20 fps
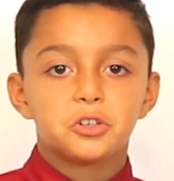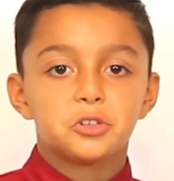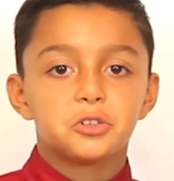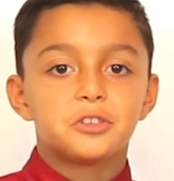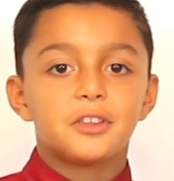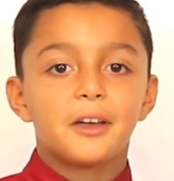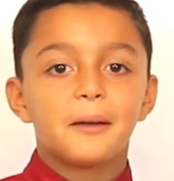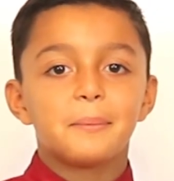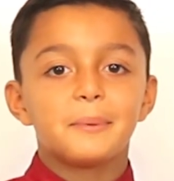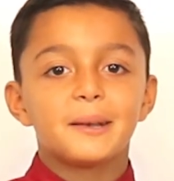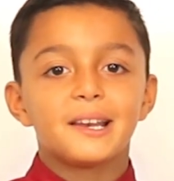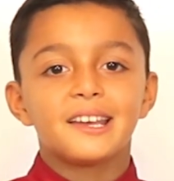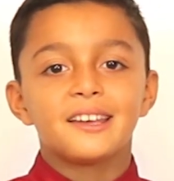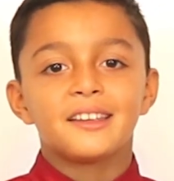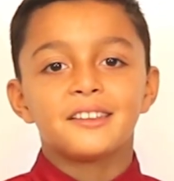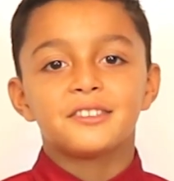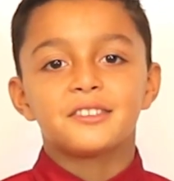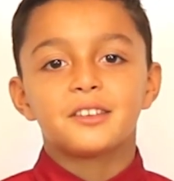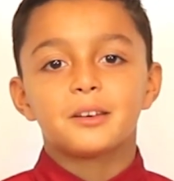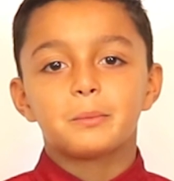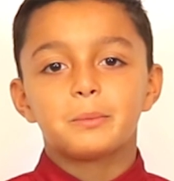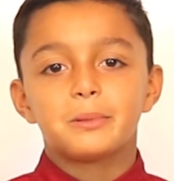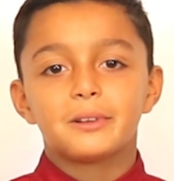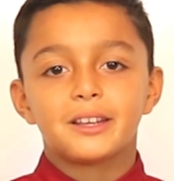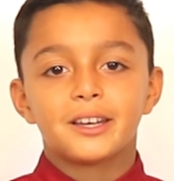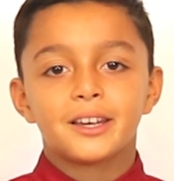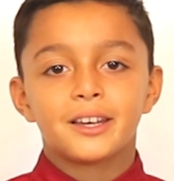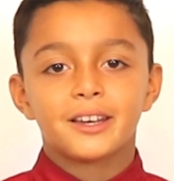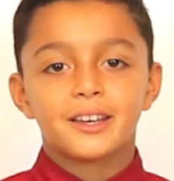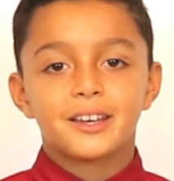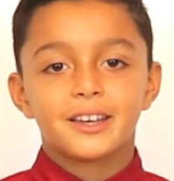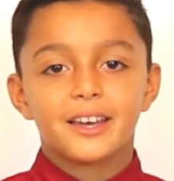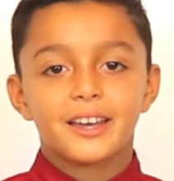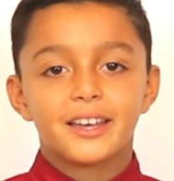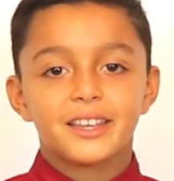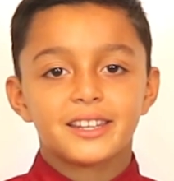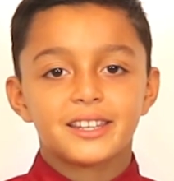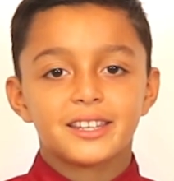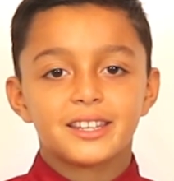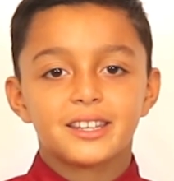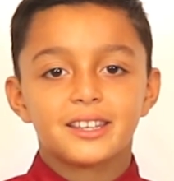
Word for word: You double it and double it again.